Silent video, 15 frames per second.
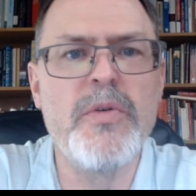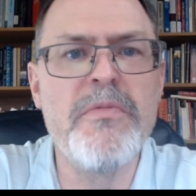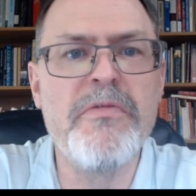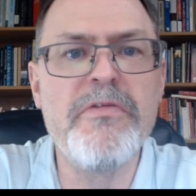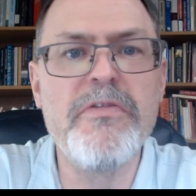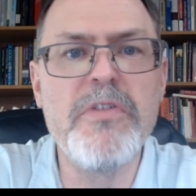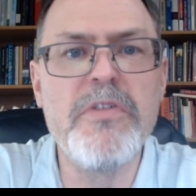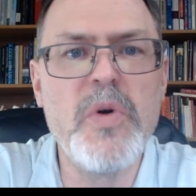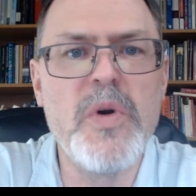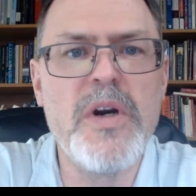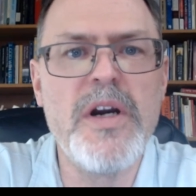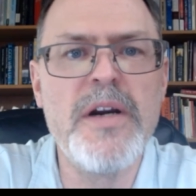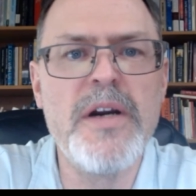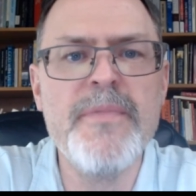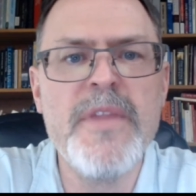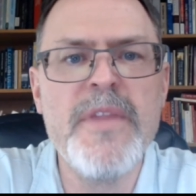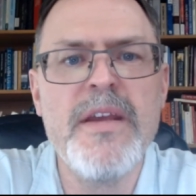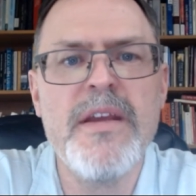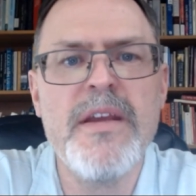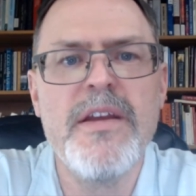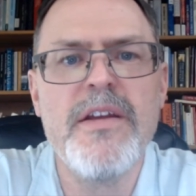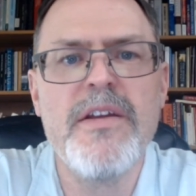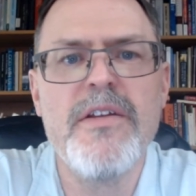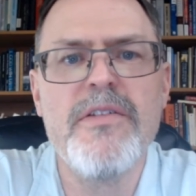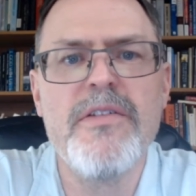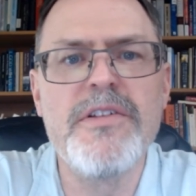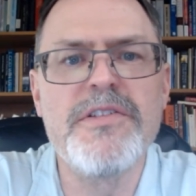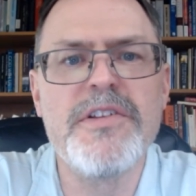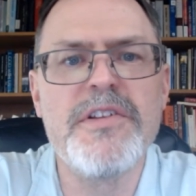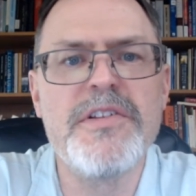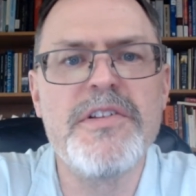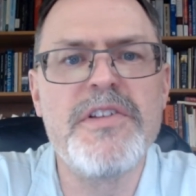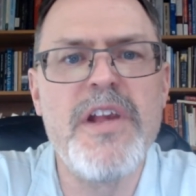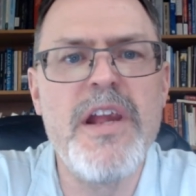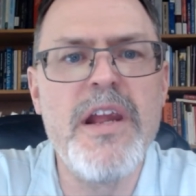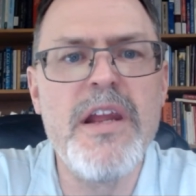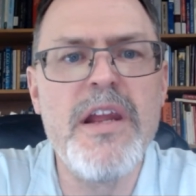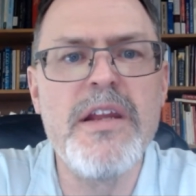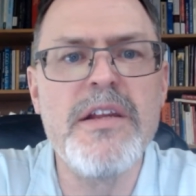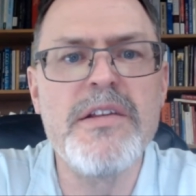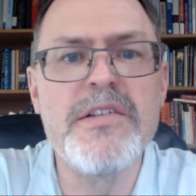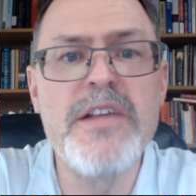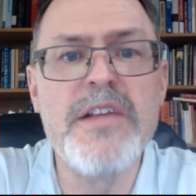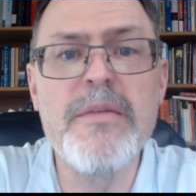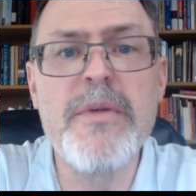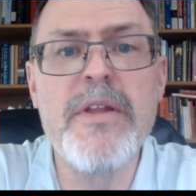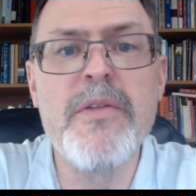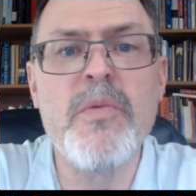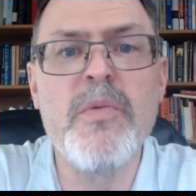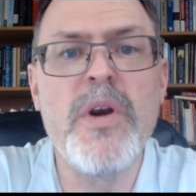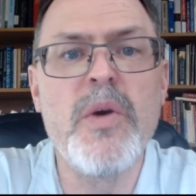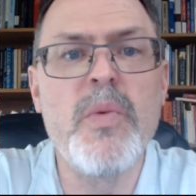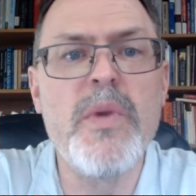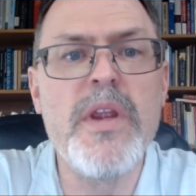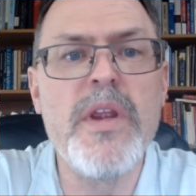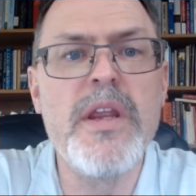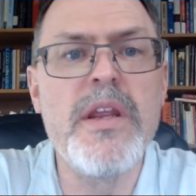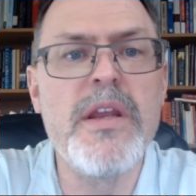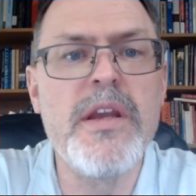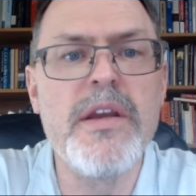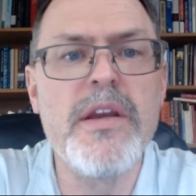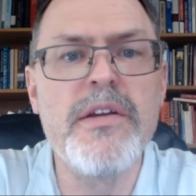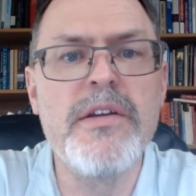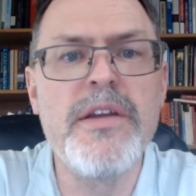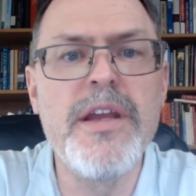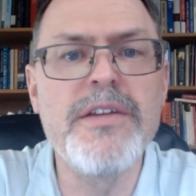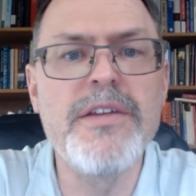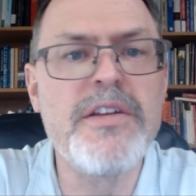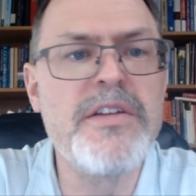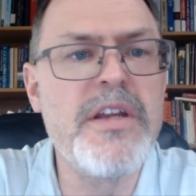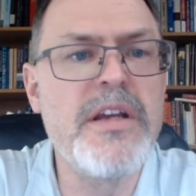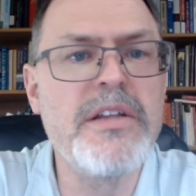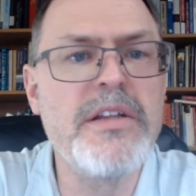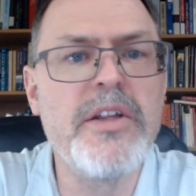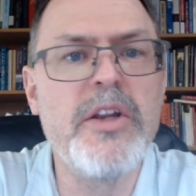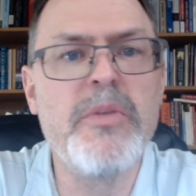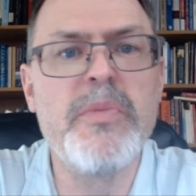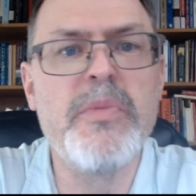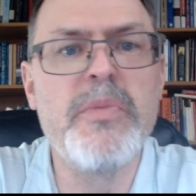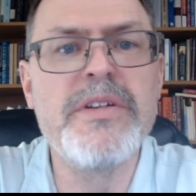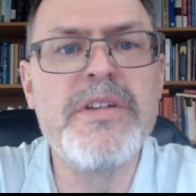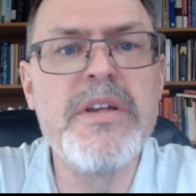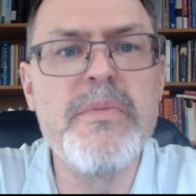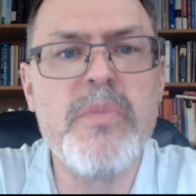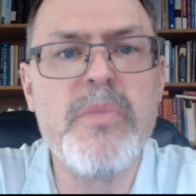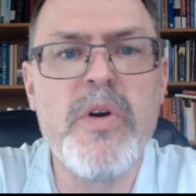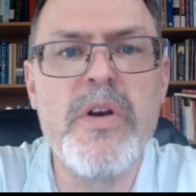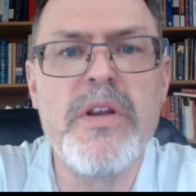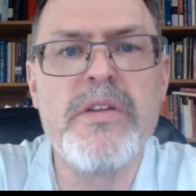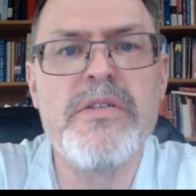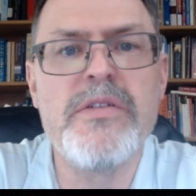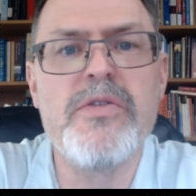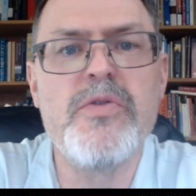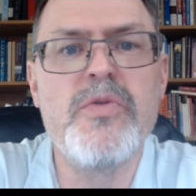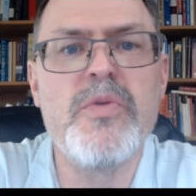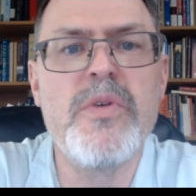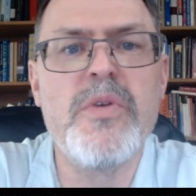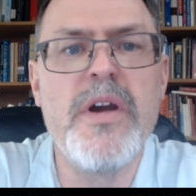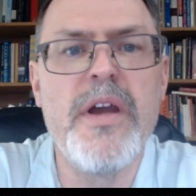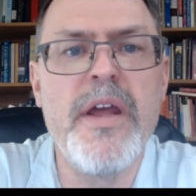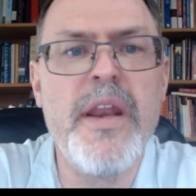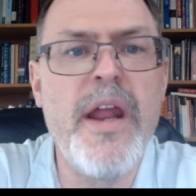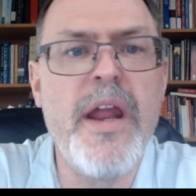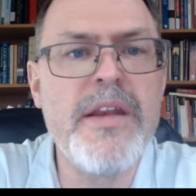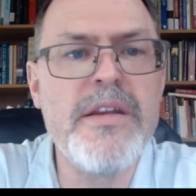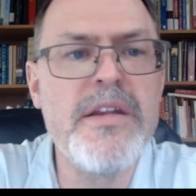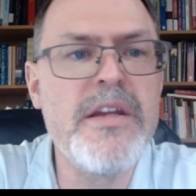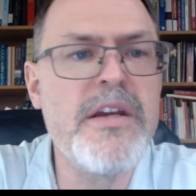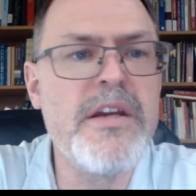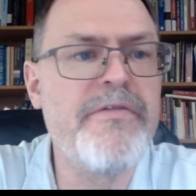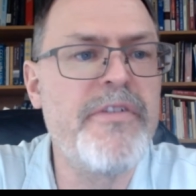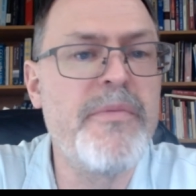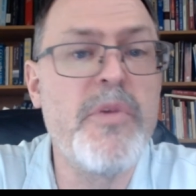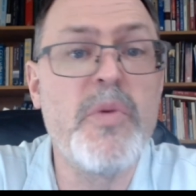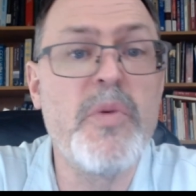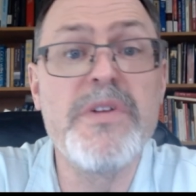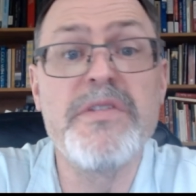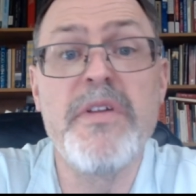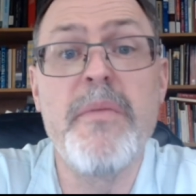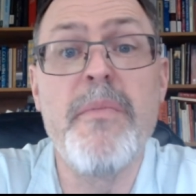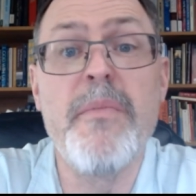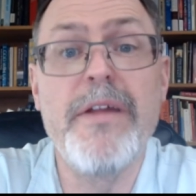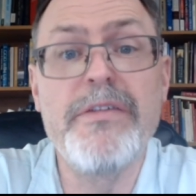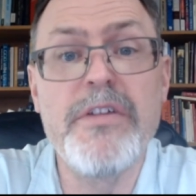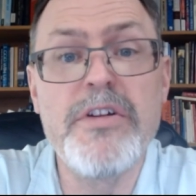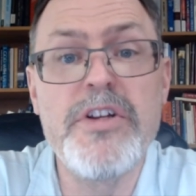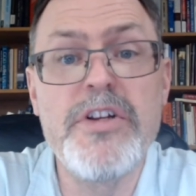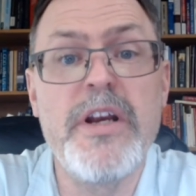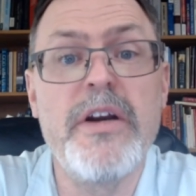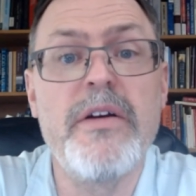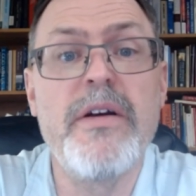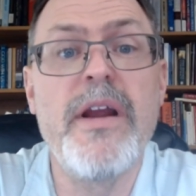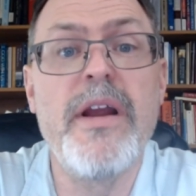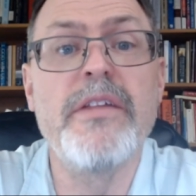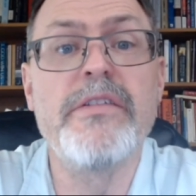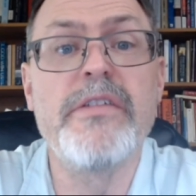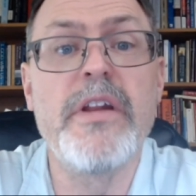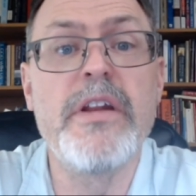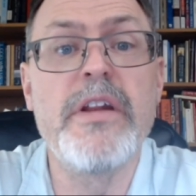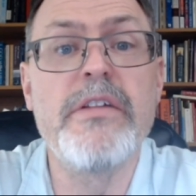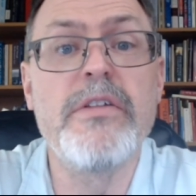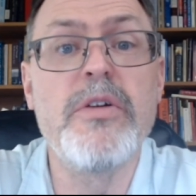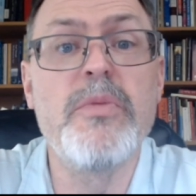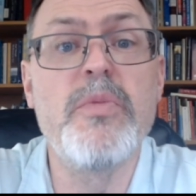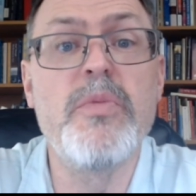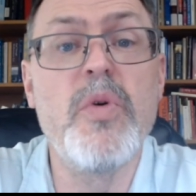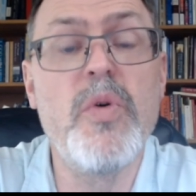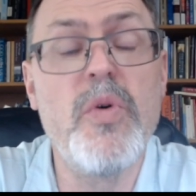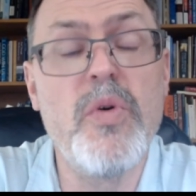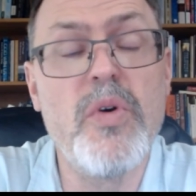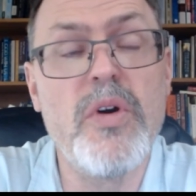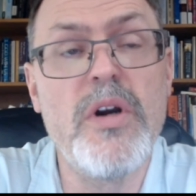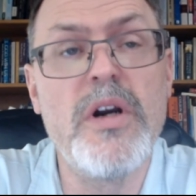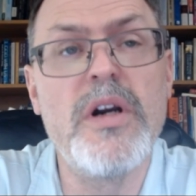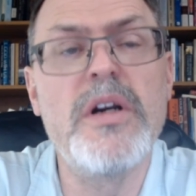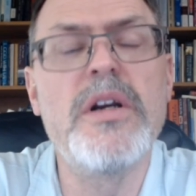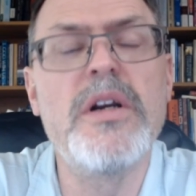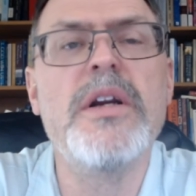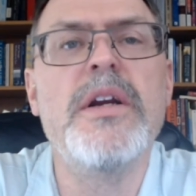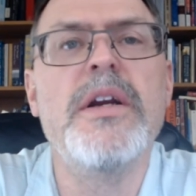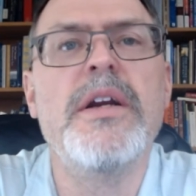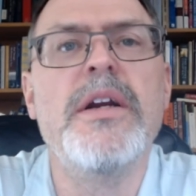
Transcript: Room Floor. This is a segment where we get to dig a little bit deeper into an idea from a recent message here at Sunnyslope, or